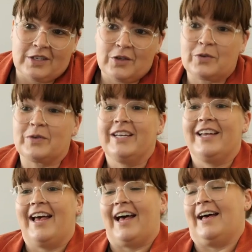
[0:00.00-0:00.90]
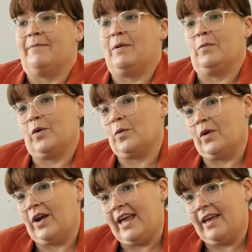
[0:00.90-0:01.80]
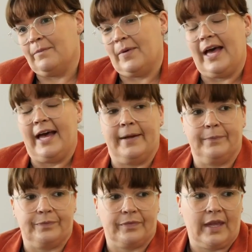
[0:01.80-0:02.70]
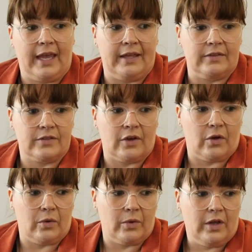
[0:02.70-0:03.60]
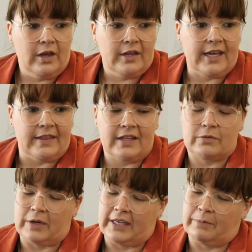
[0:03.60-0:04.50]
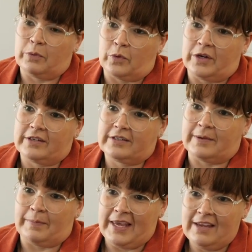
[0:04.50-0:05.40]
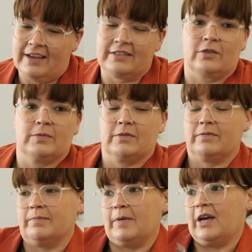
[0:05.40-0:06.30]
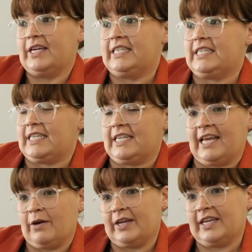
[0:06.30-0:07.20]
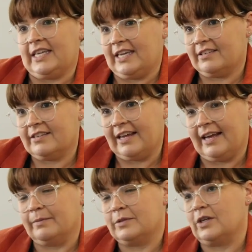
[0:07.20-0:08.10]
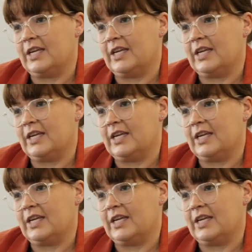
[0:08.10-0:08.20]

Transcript: And so by learning motivational interviewing, they could have a different style of conversation, no longer being the authoritarian or